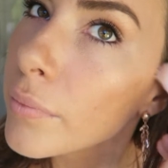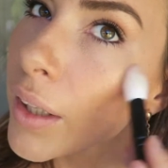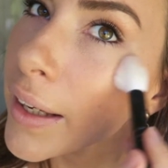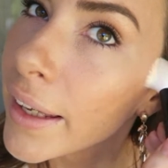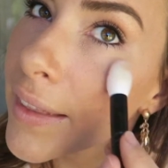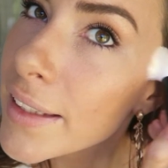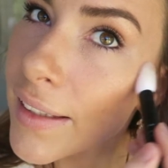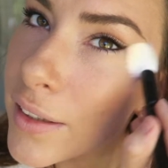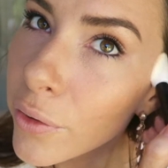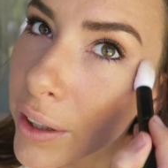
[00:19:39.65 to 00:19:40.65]
Again, this
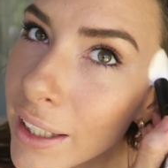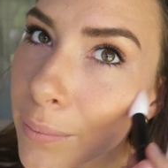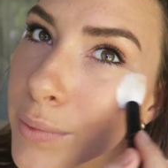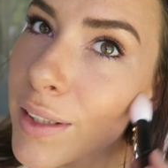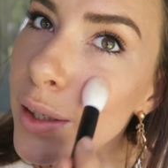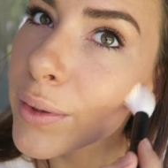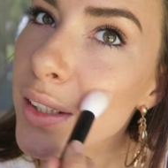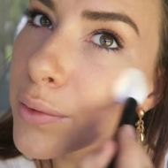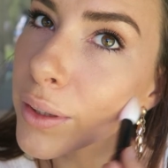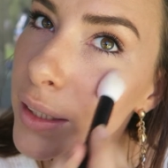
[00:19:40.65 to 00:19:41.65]
is cream, so
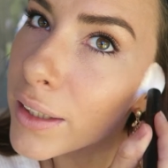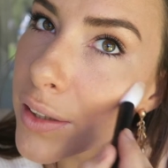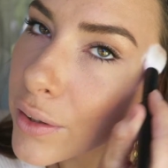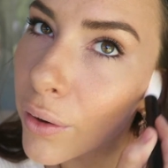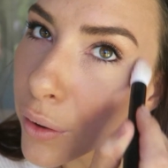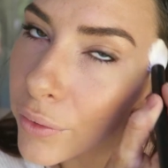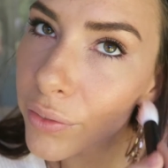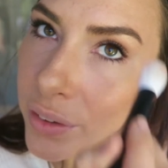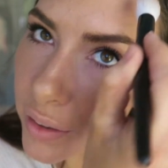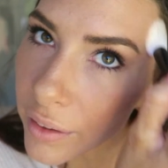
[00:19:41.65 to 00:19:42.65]
it's really
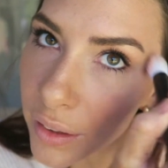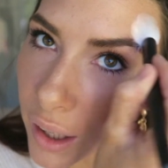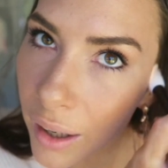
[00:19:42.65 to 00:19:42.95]
soft and